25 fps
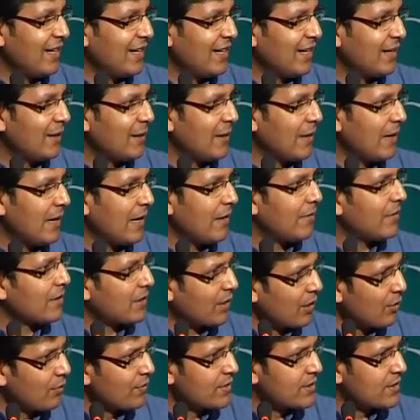uh, have a
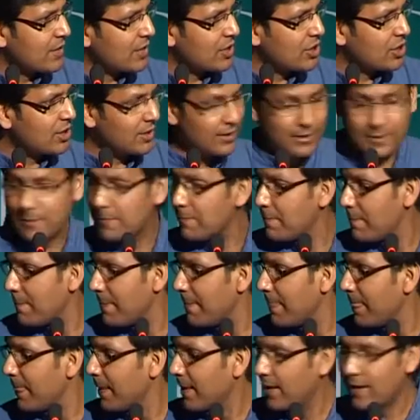conversation
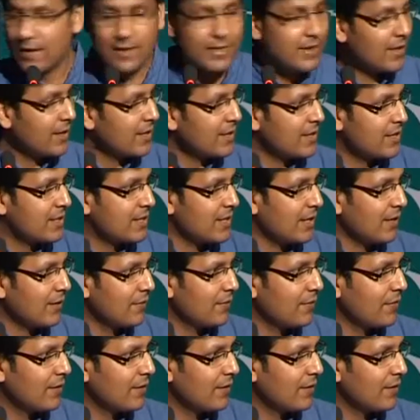there itself.